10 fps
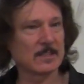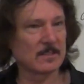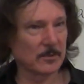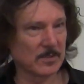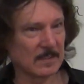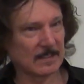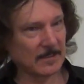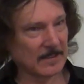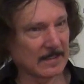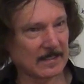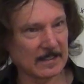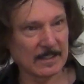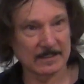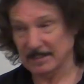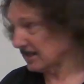associativity
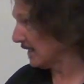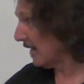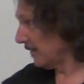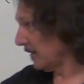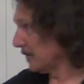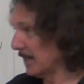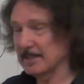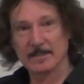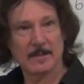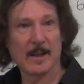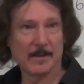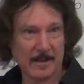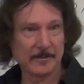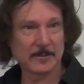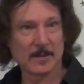at this level, right?
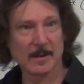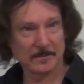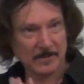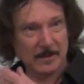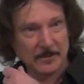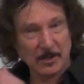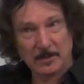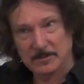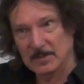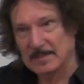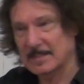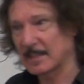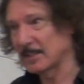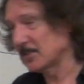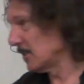after I've gone to the second